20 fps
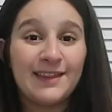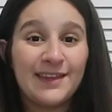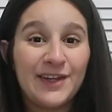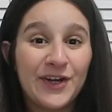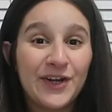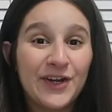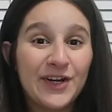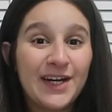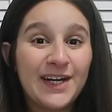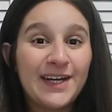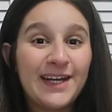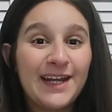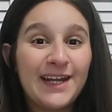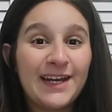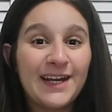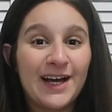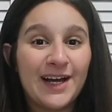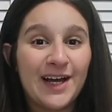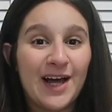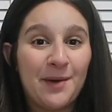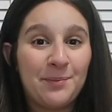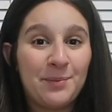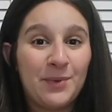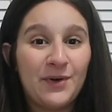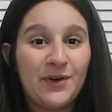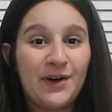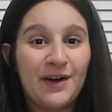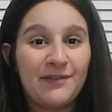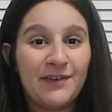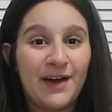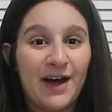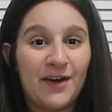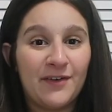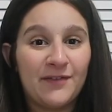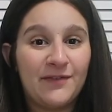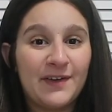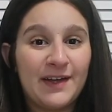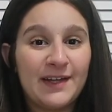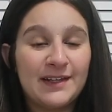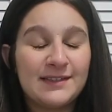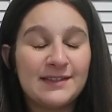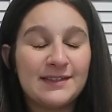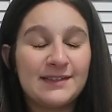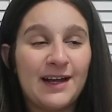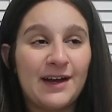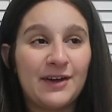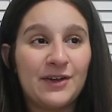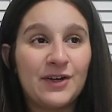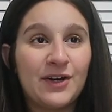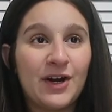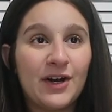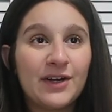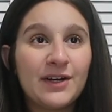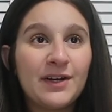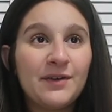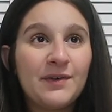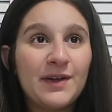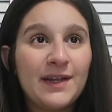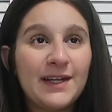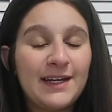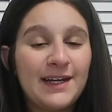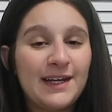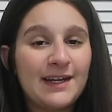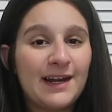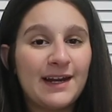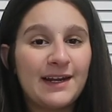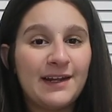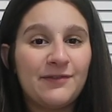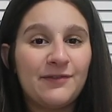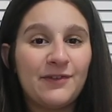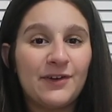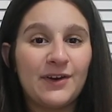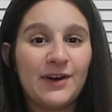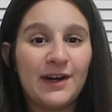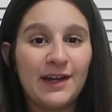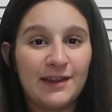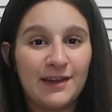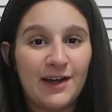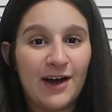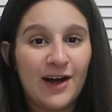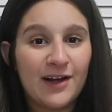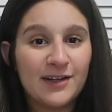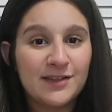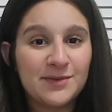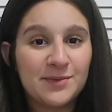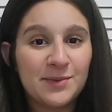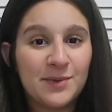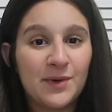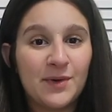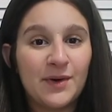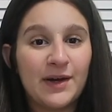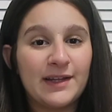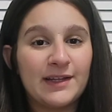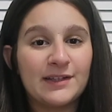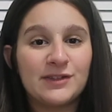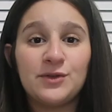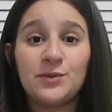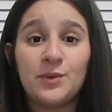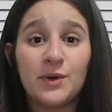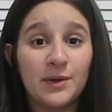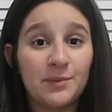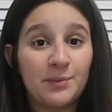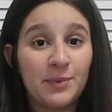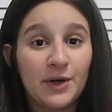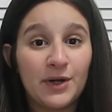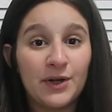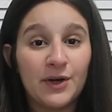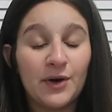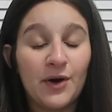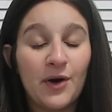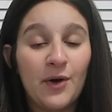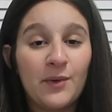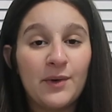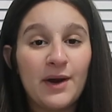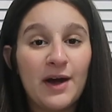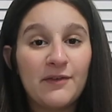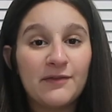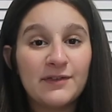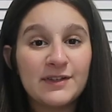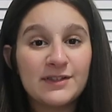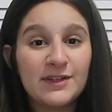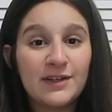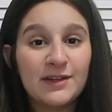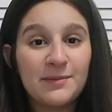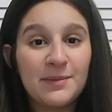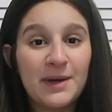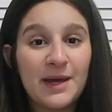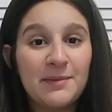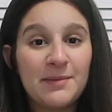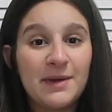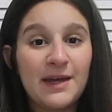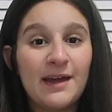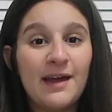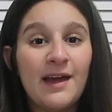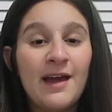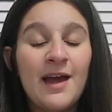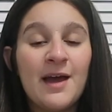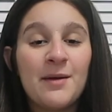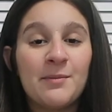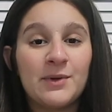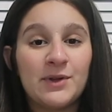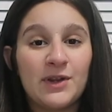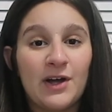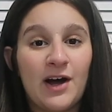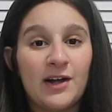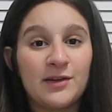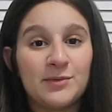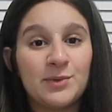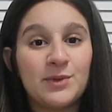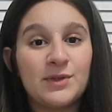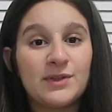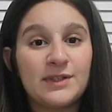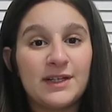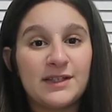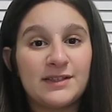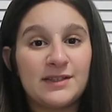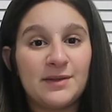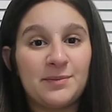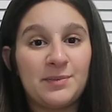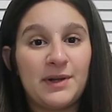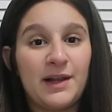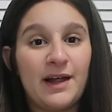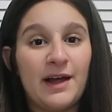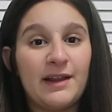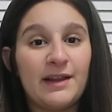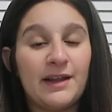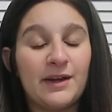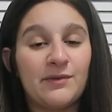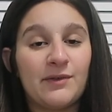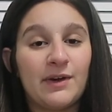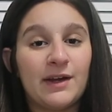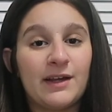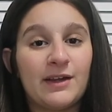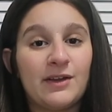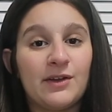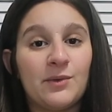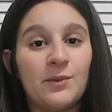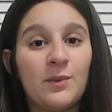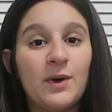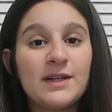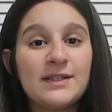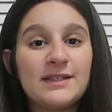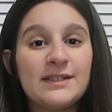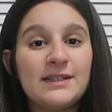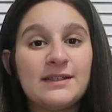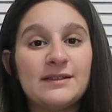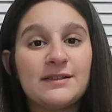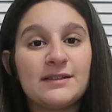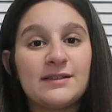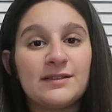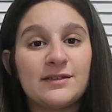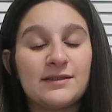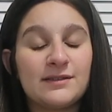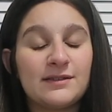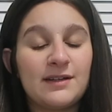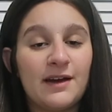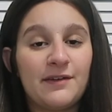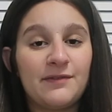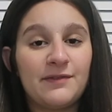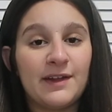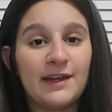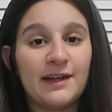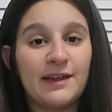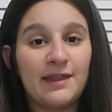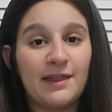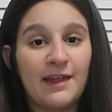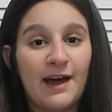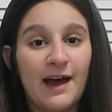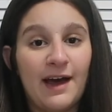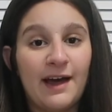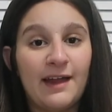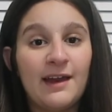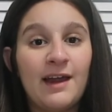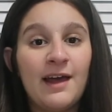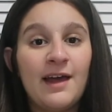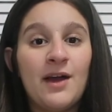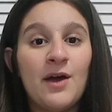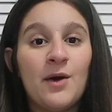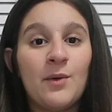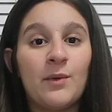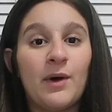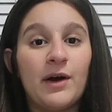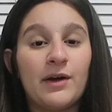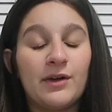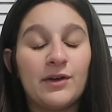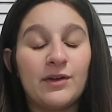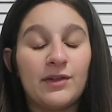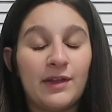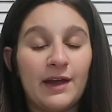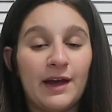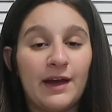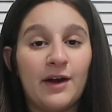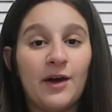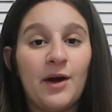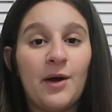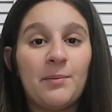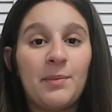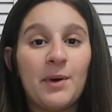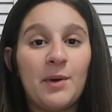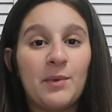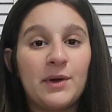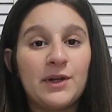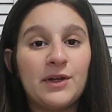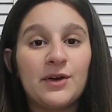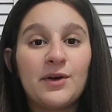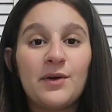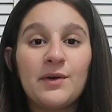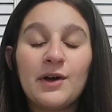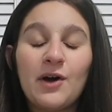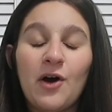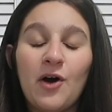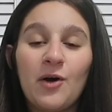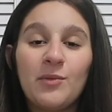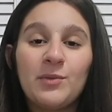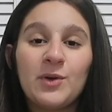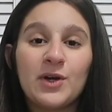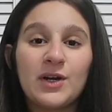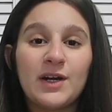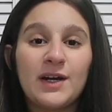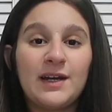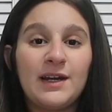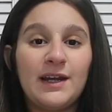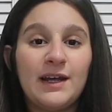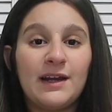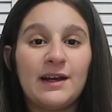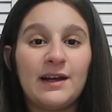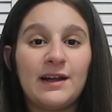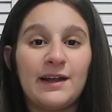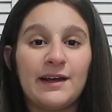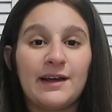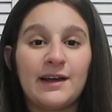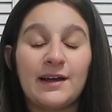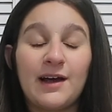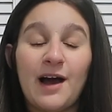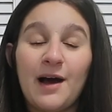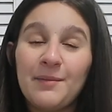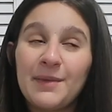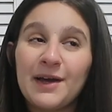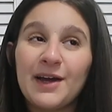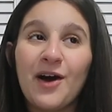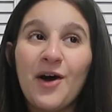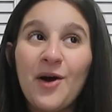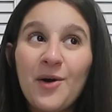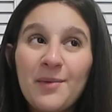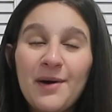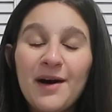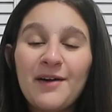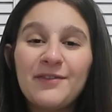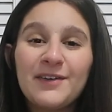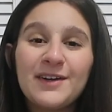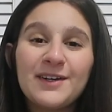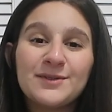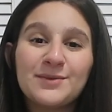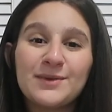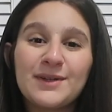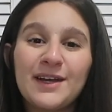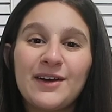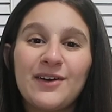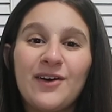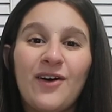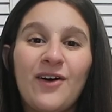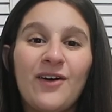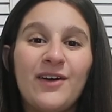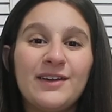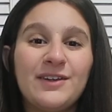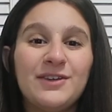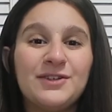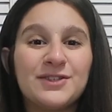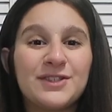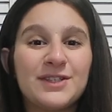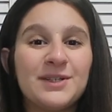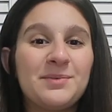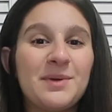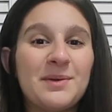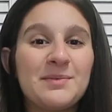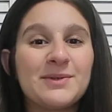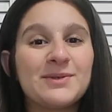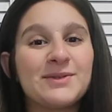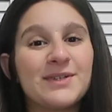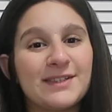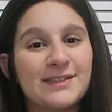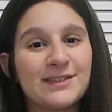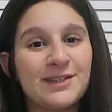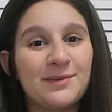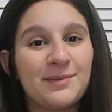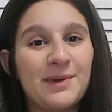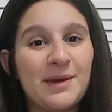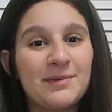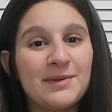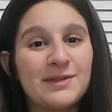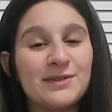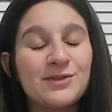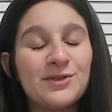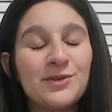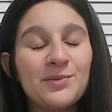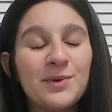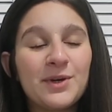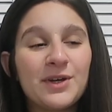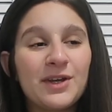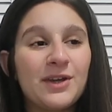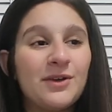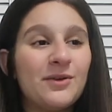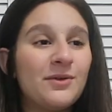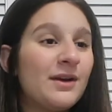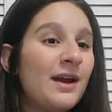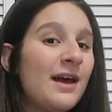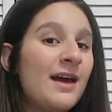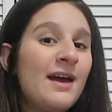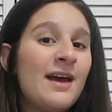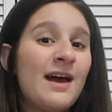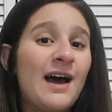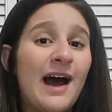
And then you're gonna need a couple of outfits. Now you're not gonna really need any for in the hospital unless you want to put your own outfits on the baby, but the hospital does supply like regular onesies and stuff like that while you're there. But when you're going home, you're gonna need like a coming home outfit is what they call, and usually people dress their babies super cute.